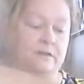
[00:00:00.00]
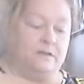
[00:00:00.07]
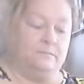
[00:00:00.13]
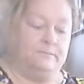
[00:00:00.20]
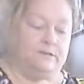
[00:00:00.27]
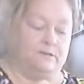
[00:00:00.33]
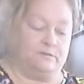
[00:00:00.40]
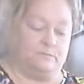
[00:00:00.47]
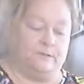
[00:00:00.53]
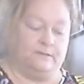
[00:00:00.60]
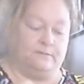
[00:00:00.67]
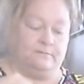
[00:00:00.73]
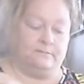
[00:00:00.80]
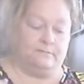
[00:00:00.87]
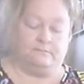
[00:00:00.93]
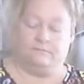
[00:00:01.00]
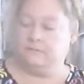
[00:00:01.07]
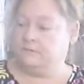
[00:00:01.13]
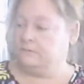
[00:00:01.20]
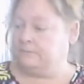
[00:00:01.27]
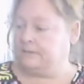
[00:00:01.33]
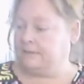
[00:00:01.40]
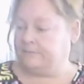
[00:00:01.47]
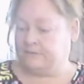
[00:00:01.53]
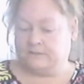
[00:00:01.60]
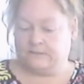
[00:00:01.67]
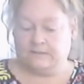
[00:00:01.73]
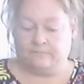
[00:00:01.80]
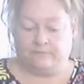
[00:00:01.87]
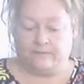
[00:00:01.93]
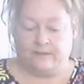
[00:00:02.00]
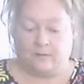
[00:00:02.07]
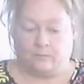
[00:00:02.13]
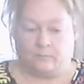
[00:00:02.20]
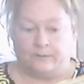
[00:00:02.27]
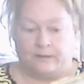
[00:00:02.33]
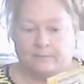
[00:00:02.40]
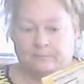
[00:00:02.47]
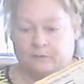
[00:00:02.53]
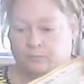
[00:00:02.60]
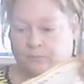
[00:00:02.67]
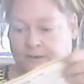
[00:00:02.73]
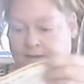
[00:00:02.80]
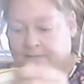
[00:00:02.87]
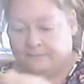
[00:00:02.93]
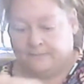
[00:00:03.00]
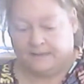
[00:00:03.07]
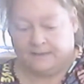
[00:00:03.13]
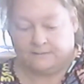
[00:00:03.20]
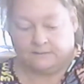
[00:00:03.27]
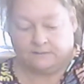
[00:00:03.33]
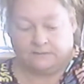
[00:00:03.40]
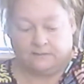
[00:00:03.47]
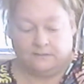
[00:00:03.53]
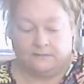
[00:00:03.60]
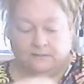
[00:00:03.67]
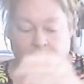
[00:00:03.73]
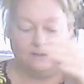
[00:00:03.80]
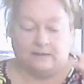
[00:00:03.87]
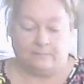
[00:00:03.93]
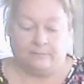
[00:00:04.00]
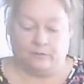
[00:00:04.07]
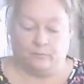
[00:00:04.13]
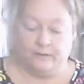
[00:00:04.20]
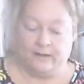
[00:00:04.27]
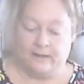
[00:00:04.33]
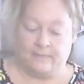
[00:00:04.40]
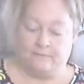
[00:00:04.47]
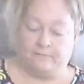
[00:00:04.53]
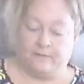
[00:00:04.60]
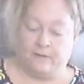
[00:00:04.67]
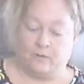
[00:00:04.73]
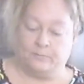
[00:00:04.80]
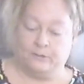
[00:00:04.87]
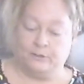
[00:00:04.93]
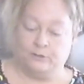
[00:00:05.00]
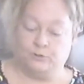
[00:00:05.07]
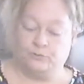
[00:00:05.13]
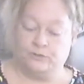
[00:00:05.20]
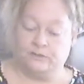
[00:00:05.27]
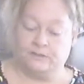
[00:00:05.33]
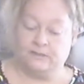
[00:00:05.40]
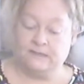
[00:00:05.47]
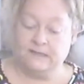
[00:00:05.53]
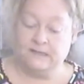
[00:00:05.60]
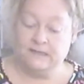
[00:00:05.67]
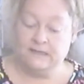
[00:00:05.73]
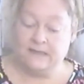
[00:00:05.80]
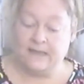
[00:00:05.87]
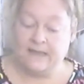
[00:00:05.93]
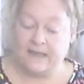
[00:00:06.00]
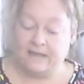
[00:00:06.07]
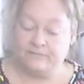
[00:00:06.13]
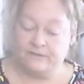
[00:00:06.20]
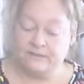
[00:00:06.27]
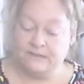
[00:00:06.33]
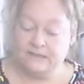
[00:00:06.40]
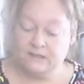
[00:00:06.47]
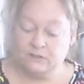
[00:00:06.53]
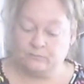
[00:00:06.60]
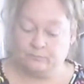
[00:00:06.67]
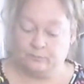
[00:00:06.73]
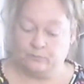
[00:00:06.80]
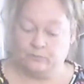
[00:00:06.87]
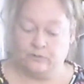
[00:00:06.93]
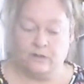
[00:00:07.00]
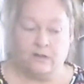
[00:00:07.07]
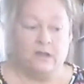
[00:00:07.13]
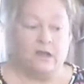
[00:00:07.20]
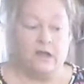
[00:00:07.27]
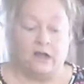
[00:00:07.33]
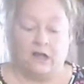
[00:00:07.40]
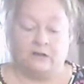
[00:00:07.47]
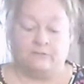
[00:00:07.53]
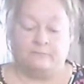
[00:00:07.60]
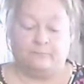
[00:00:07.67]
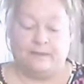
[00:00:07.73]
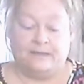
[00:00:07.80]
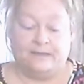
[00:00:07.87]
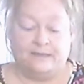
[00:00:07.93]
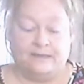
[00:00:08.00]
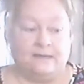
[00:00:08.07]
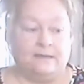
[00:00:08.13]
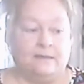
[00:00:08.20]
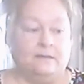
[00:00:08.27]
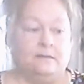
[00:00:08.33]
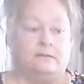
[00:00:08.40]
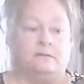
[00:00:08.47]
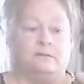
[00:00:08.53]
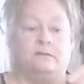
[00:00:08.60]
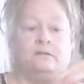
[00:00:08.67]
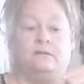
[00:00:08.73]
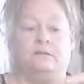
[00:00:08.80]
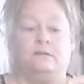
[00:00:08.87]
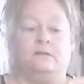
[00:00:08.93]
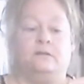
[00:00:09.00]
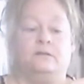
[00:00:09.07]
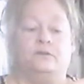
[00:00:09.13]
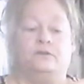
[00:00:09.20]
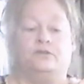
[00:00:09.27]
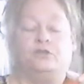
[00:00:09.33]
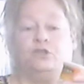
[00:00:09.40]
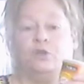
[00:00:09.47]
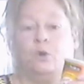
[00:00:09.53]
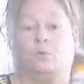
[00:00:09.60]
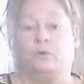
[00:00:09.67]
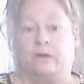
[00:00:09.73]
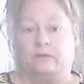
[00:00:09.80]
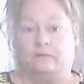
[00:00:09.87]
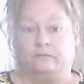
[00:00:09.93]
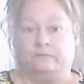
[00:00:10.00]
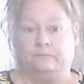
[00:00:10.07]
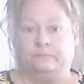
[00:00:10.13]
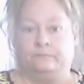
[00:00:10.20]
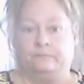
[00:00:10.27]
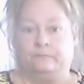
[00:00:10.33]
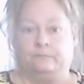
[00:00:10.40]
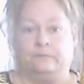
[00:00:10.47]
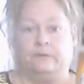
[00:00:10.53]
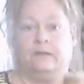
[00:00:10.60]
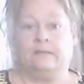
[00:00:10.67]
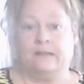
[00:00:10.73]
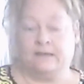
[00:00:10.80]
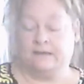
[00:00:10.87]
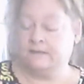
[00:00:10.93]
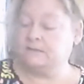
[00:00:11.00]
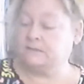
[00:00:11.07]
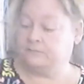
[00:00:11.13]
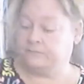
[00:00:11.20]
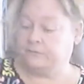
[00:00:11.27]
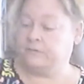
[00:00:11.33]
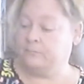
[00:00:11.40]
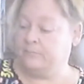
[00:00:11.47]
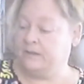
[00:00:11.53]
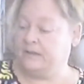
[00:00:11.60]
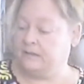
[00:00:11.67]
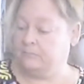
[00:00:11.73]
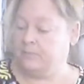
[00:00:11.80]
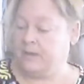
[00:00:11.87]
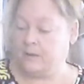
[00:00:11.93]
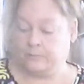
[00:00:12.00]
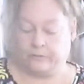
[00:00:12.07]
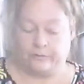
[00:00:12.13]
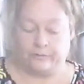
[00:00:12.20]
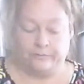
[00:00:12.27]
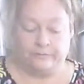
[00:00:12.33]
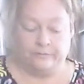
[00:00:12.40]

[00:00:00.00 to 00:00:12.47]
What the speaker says: because we got the same flour, but I'm going to wait on that. I'm going to wait on the flour. I'm going to do the half a teaspoon of baking soda. And that is different than baking powder.